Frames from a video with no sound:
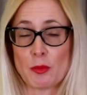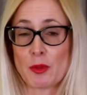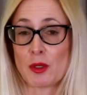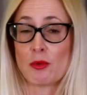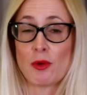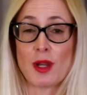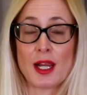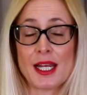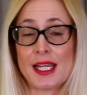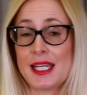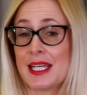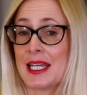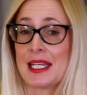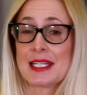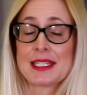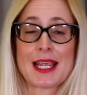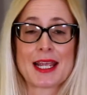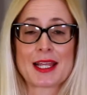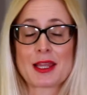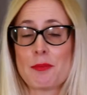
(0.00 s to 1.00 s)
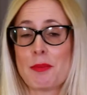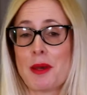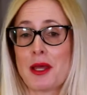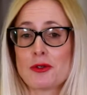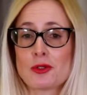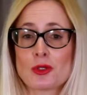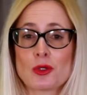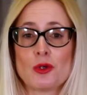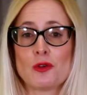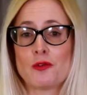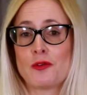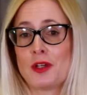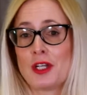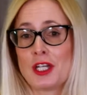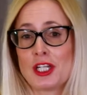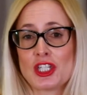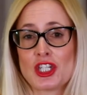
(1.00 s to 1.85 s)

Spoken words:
But really take the belt off,